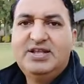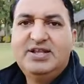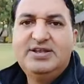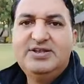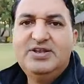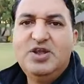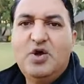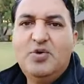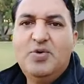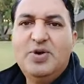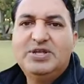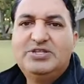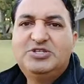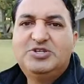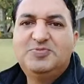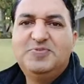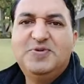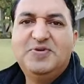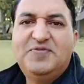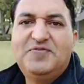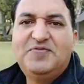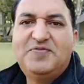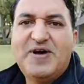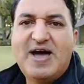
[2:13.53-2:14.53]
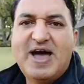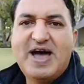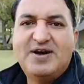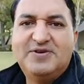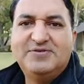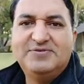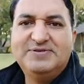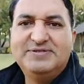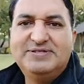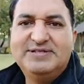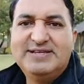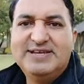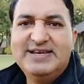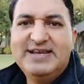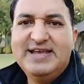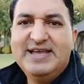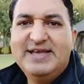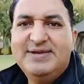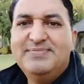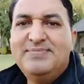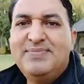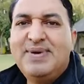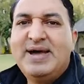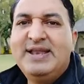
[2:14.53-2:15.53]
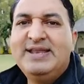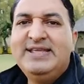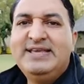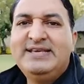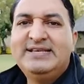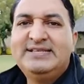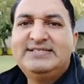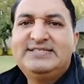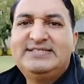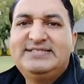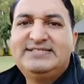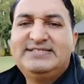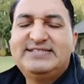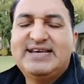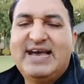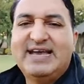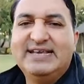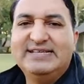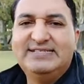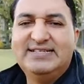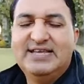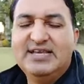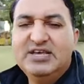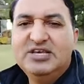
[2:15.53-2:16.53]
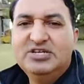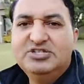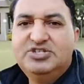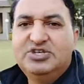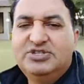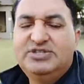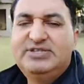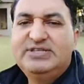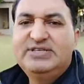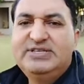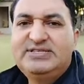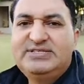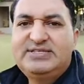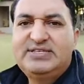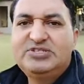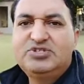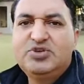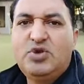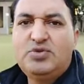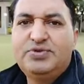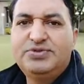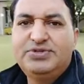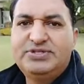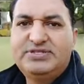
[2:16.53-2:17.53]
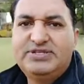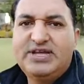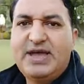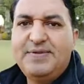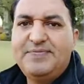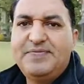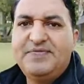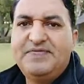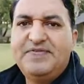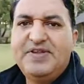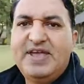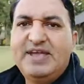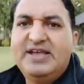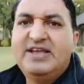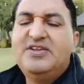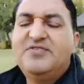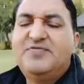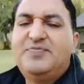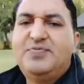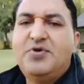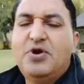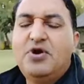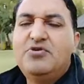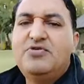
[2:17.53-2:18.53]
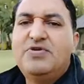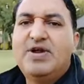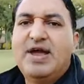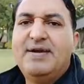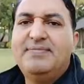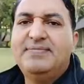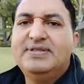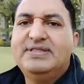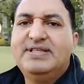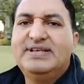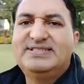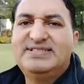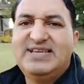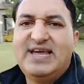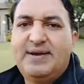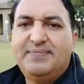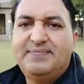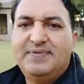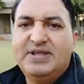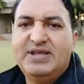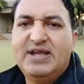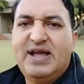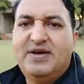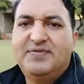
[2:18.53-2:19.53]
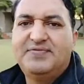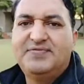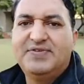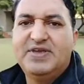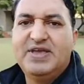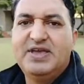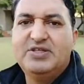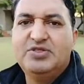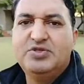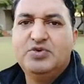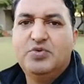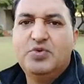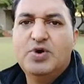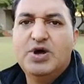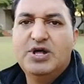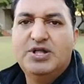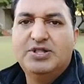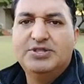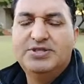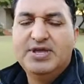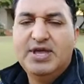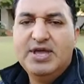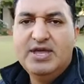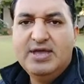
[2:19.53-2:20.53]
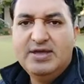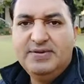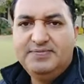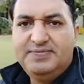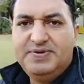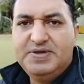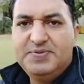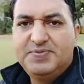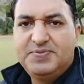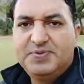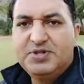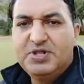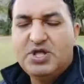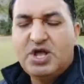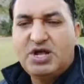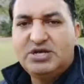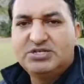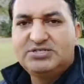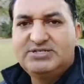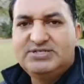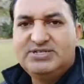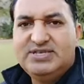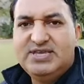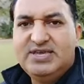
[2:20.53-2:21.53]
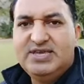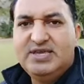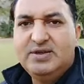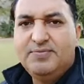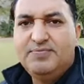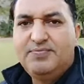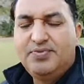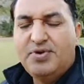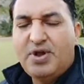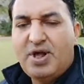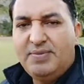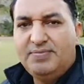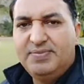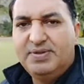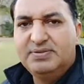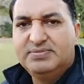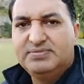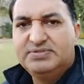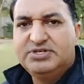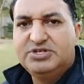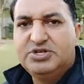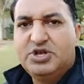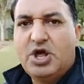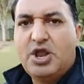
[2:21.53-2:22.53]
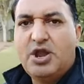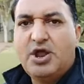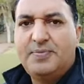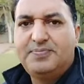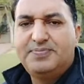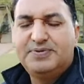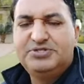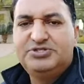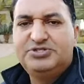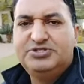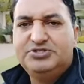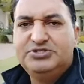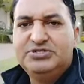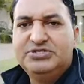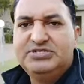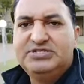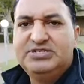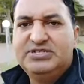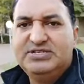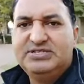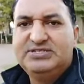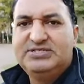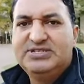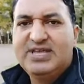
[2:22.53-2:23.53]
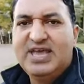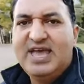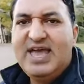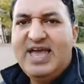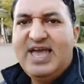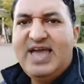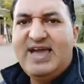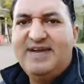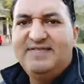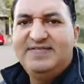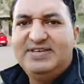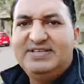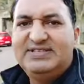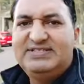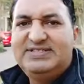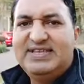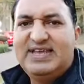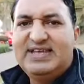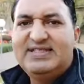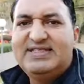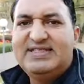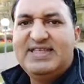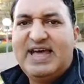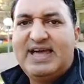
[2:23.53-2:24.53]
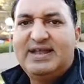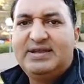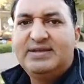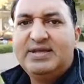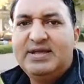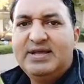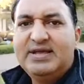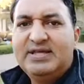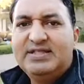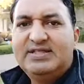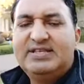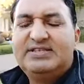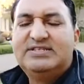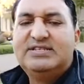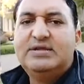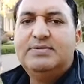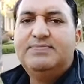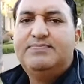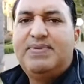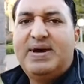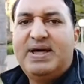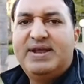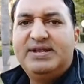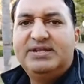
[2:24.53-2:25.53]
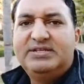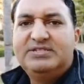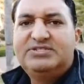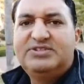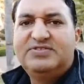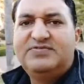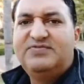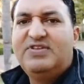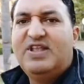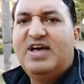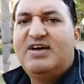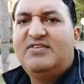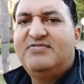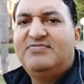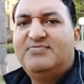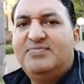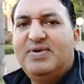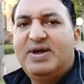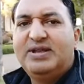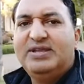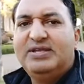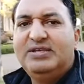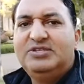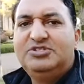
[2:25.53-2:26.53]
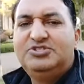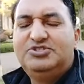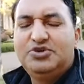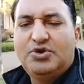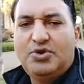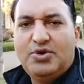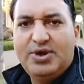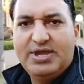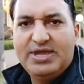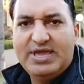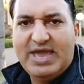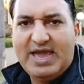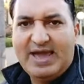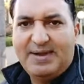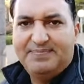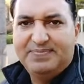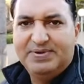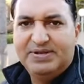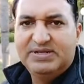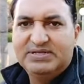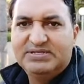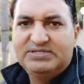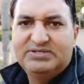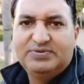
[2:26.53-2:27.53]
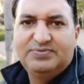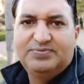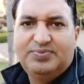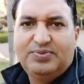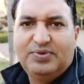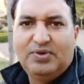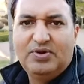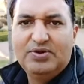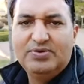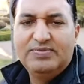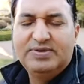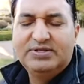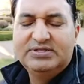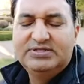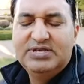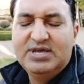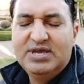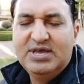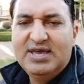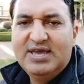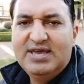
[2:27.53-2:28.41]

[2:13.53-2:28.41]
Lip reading: nowhere to be found. Money is tight. So this is all the type of negative programming that's happening out there in the world. People are seeing problems and not opportunities. Having said that, there's an abundance of love, money, joy, happiness, employment.